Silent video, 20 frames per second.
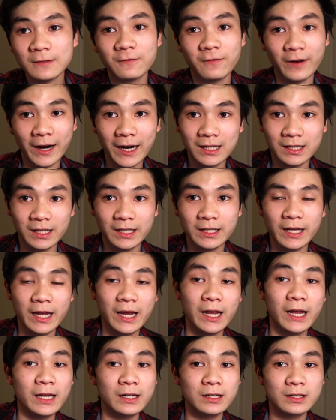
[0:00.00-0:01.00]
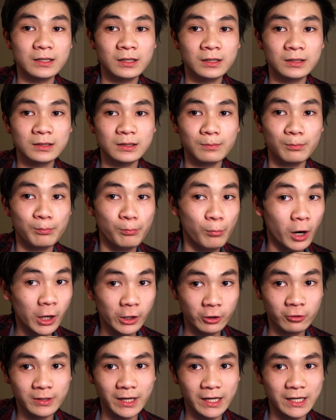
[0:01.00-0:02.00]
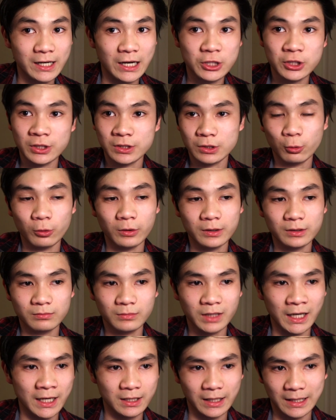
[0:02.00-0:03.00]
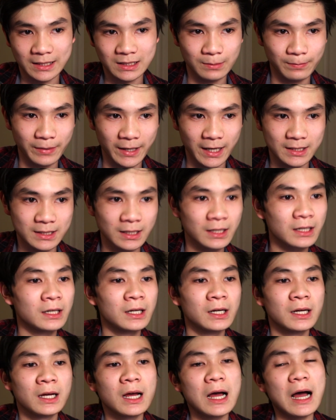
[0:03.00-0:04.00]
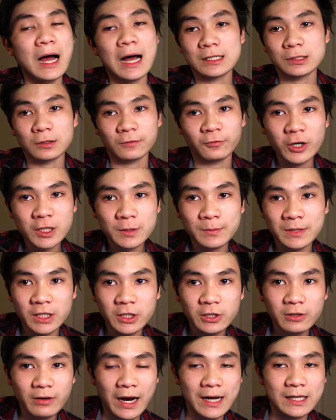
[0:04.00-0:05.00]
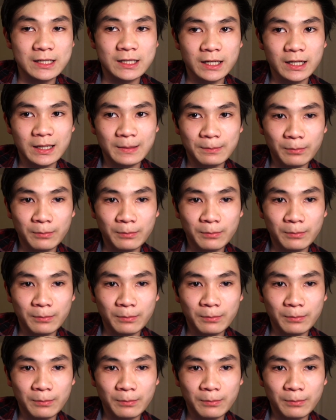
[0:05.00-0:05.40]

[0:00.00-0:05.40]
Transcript: violin, and Modern Nine Nations, or kind of like debate. So freshman year, I did